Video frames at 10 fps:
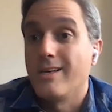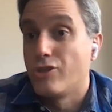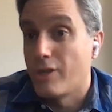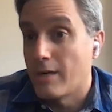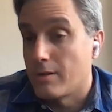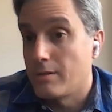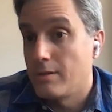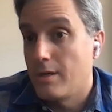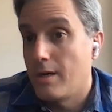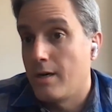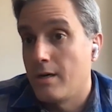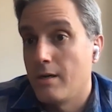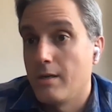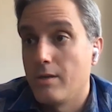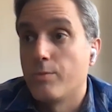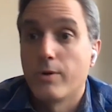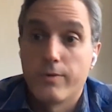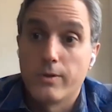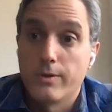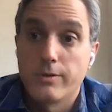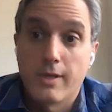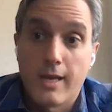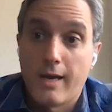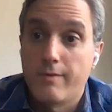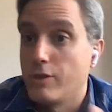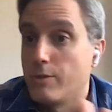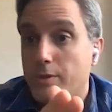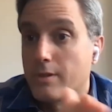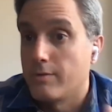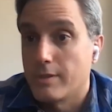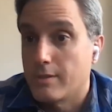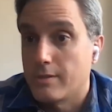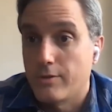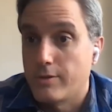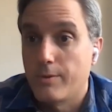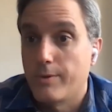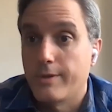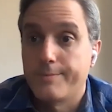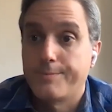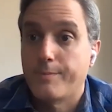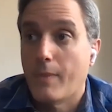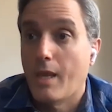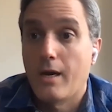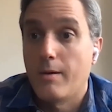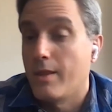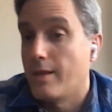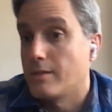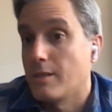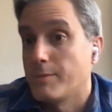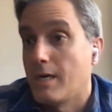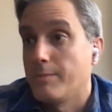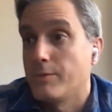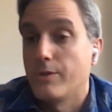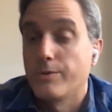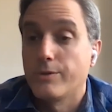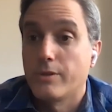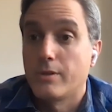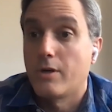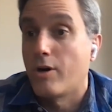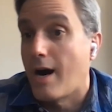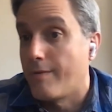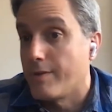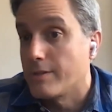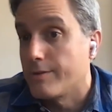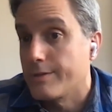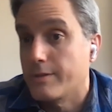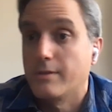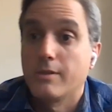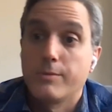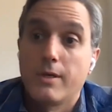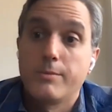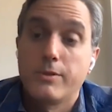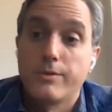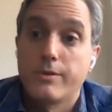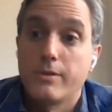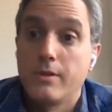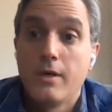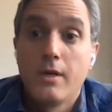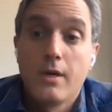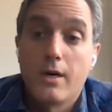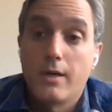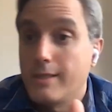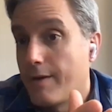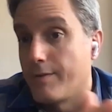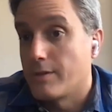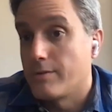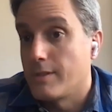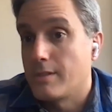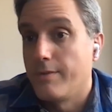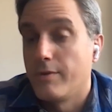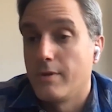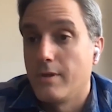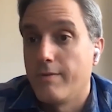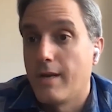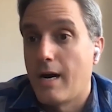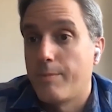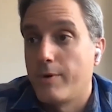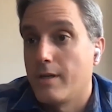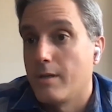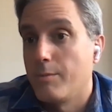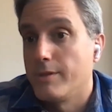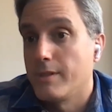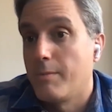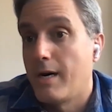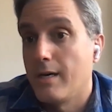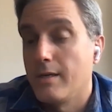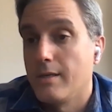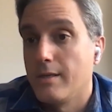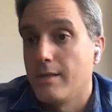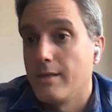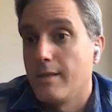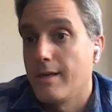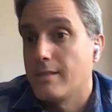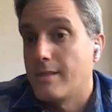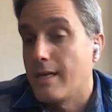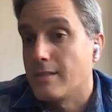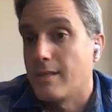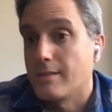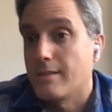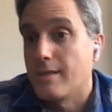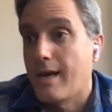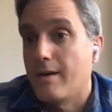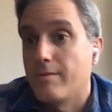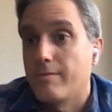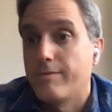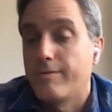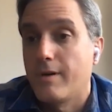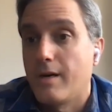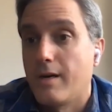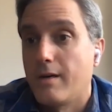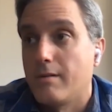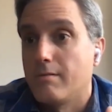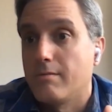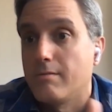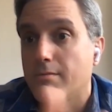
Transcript: in general, your portfolio is going to have geopolitical risk associated with it. And then sometimes those are obvious risks, and sometimes those are less obvious risks. Even operating and building a mine in the United States doesn't have a